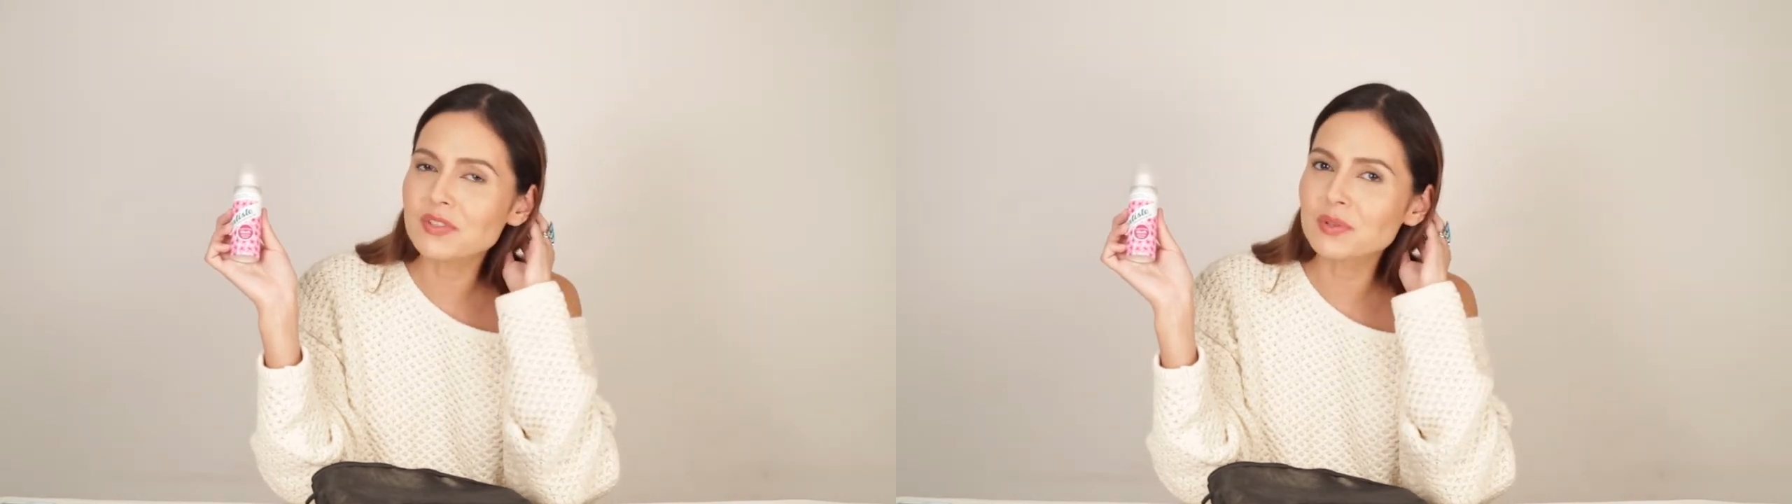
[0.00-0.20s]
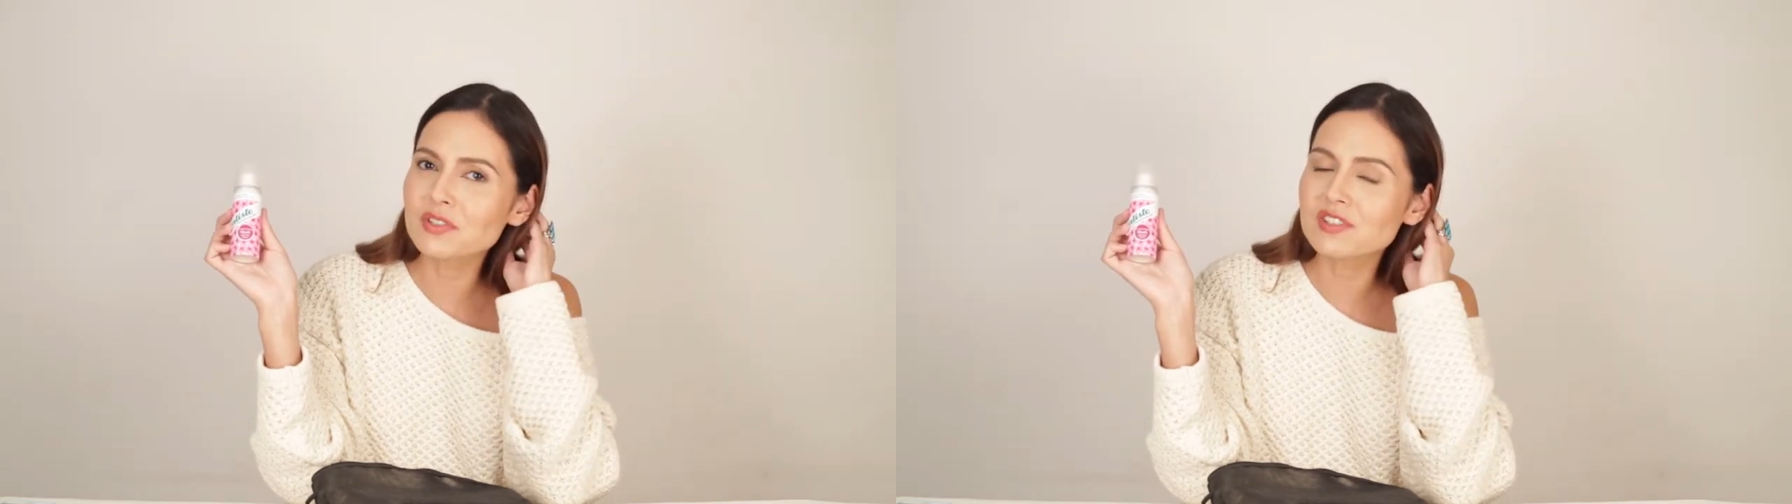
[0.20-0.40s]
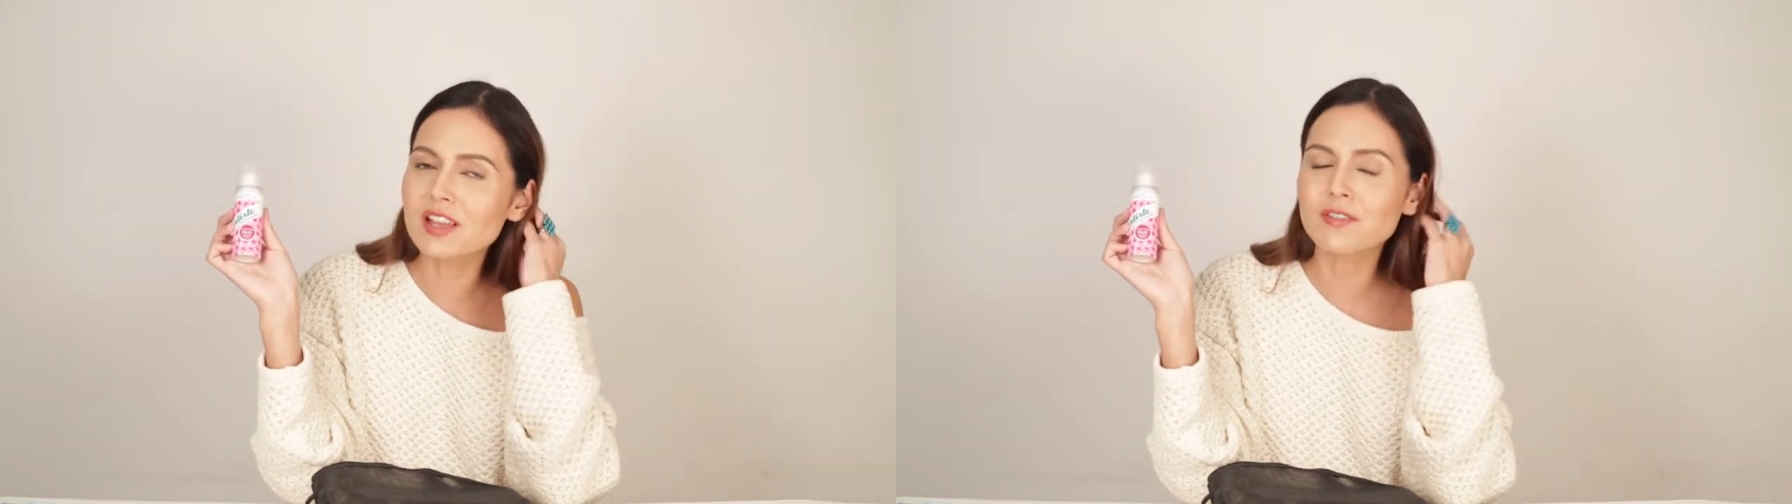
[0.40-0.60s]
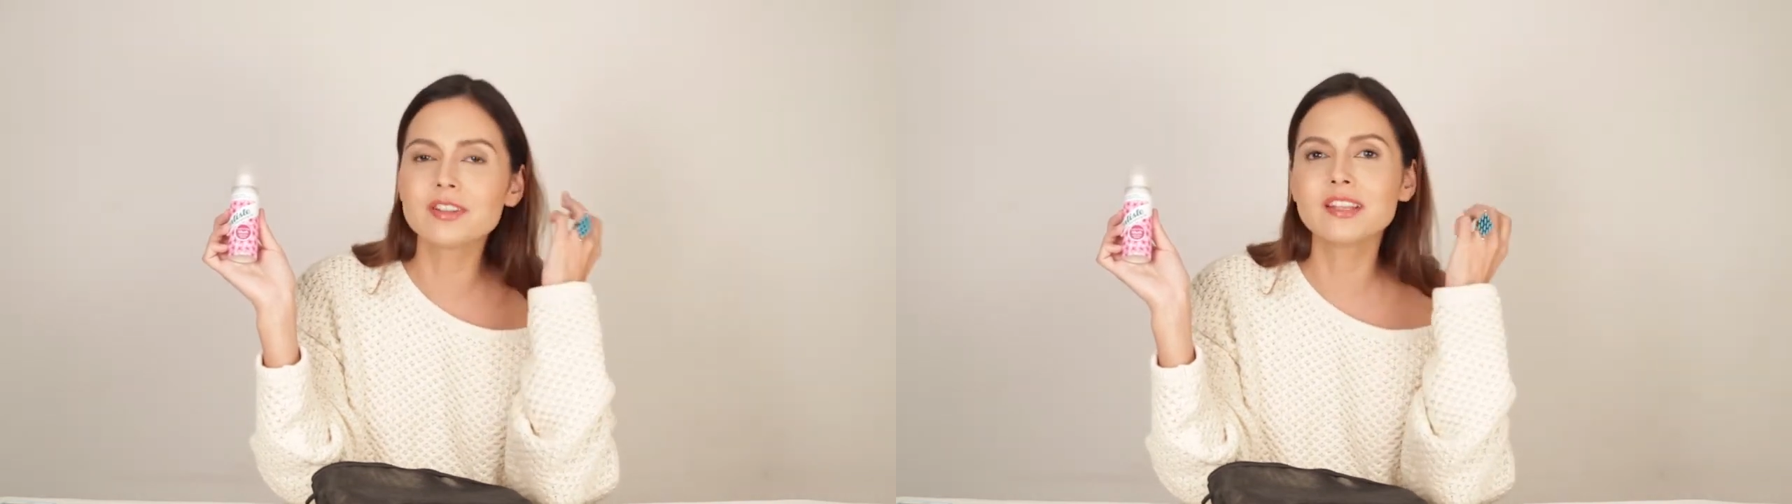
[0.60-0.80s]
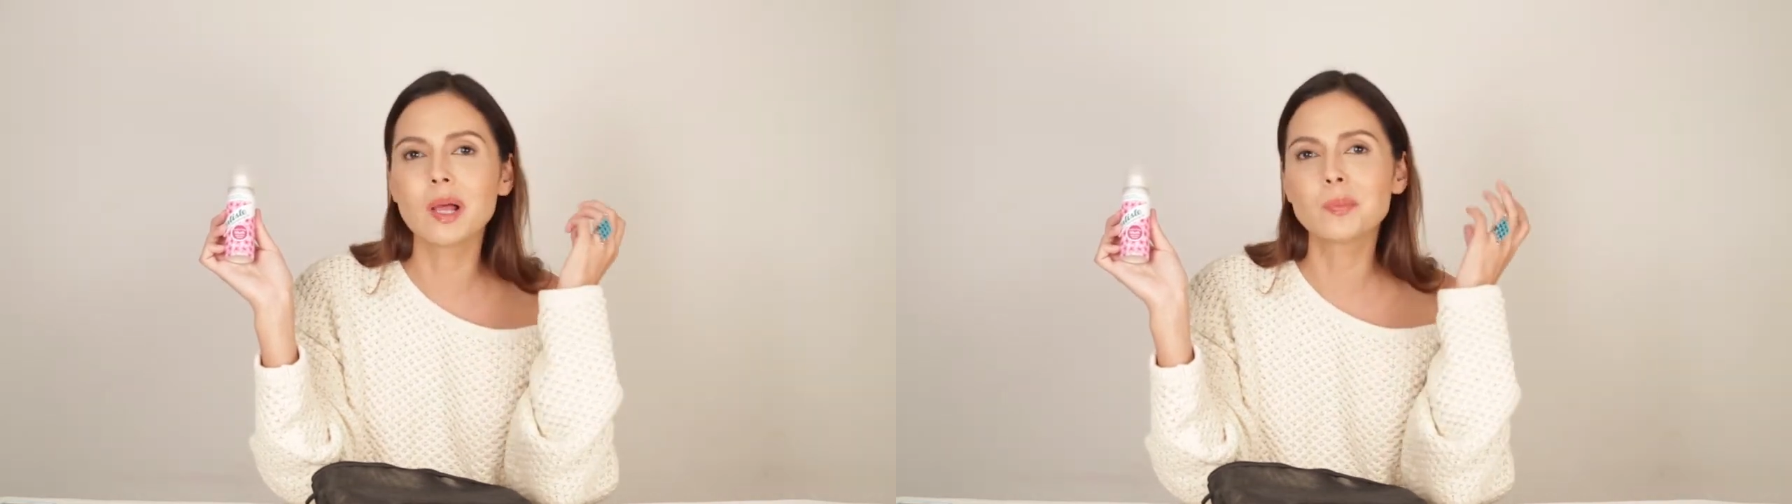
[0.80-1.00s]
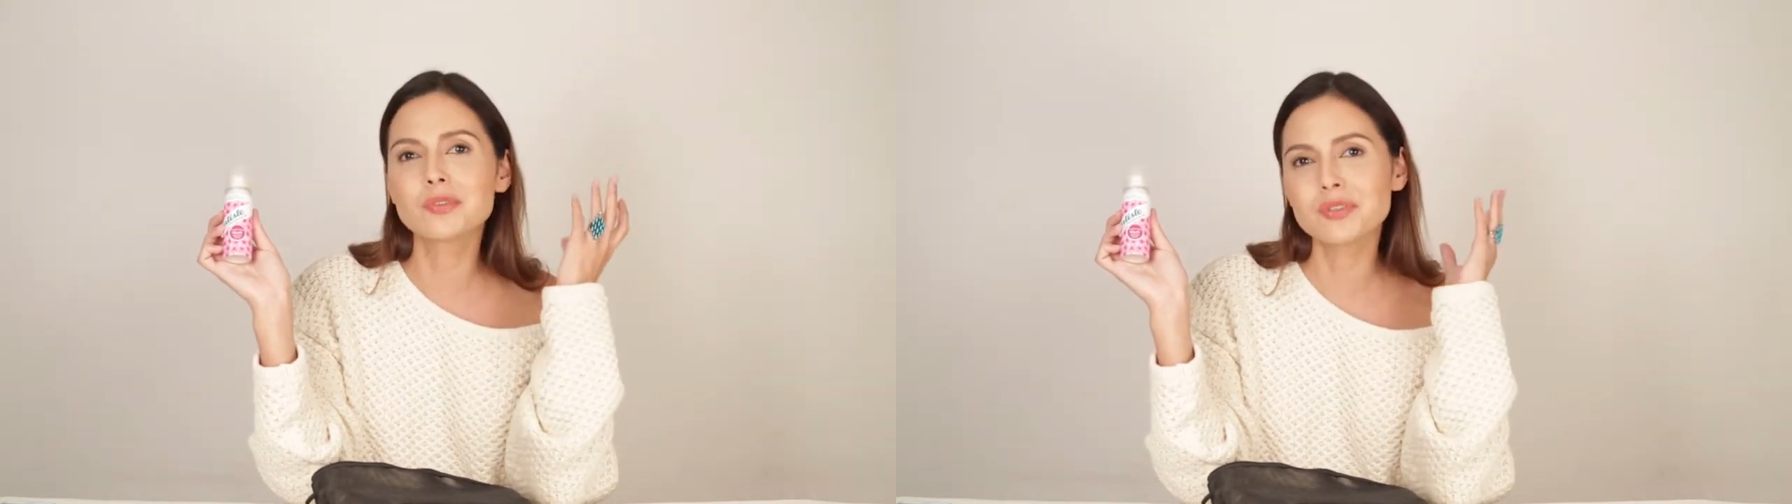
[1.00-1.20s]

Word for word: so this definitely helps